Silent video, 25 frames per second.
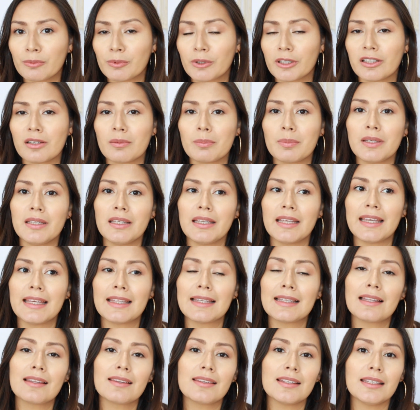We're gonna be
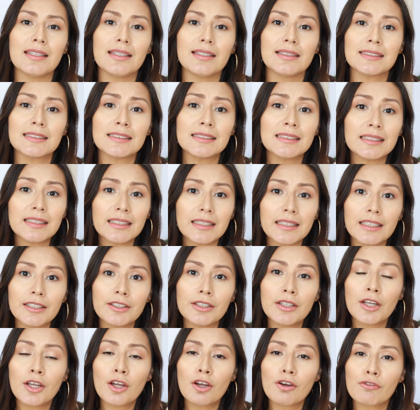in the city
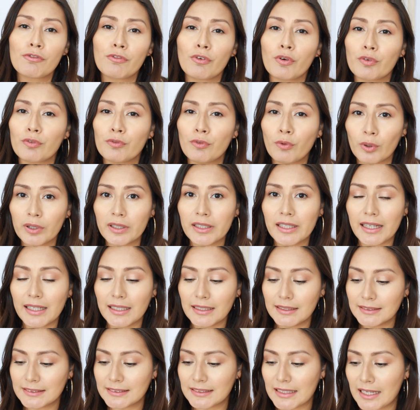for 4
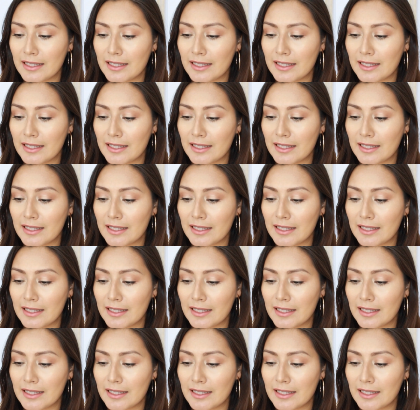days,